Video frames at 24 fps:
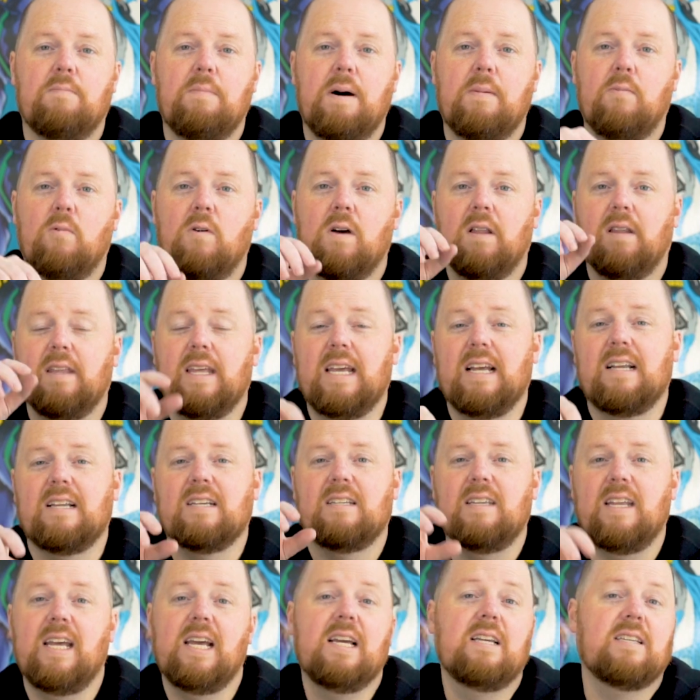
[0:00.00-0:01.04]
My boy Leak
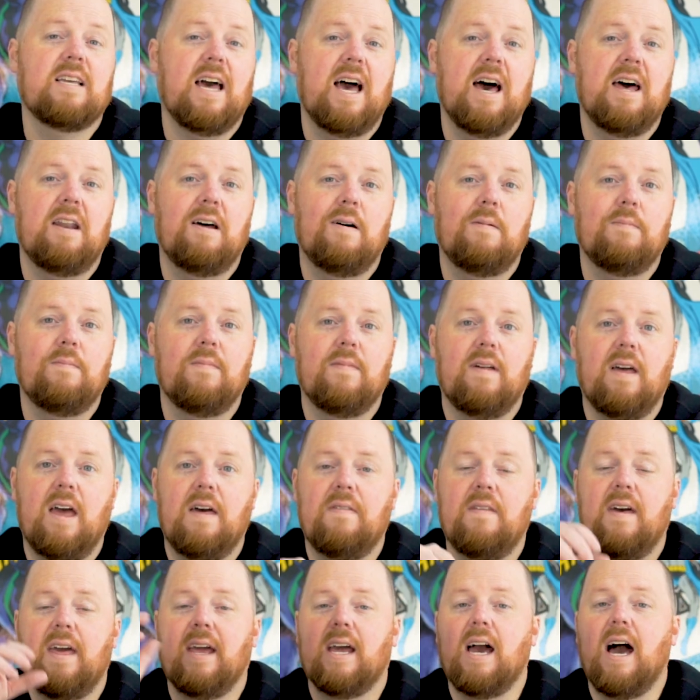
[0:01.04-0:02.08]
Sneaks had them
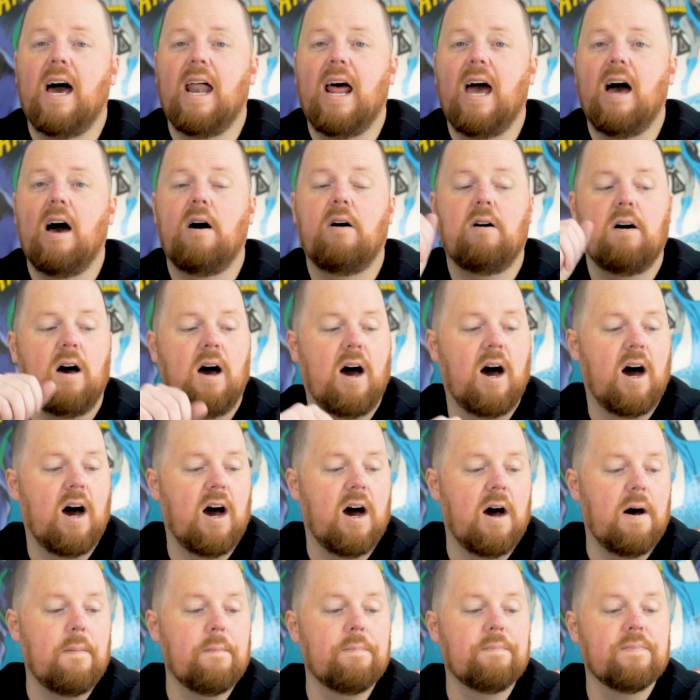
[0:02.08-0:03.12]
and they got
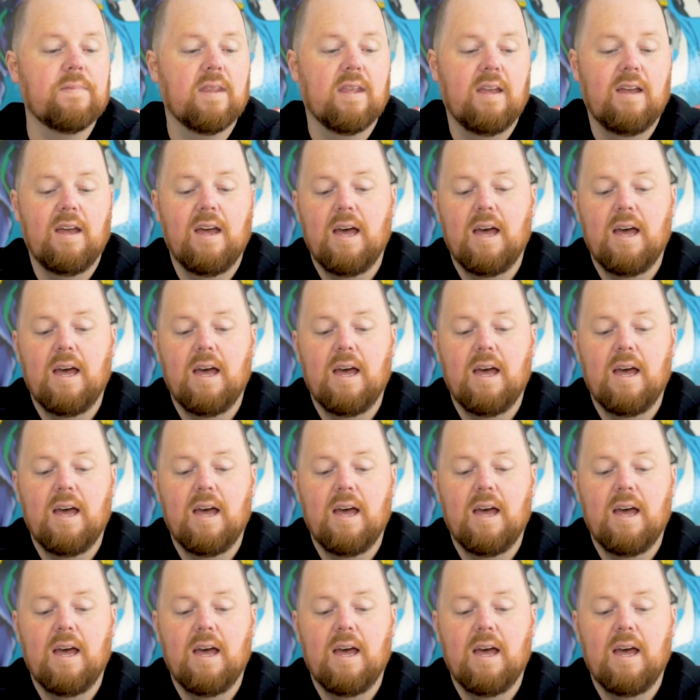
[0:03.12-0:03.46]
out.